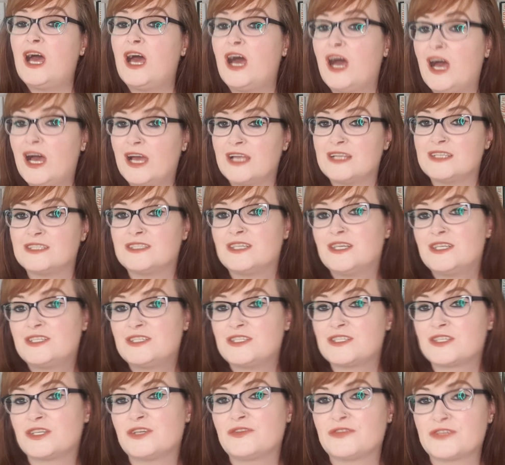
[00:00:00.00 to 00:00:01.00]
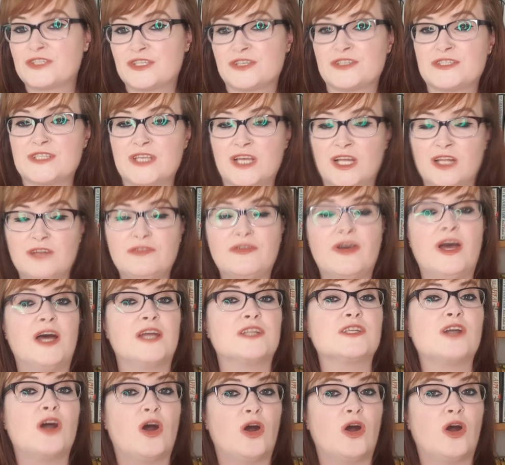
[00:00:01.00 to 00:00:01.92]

and discovers herself and a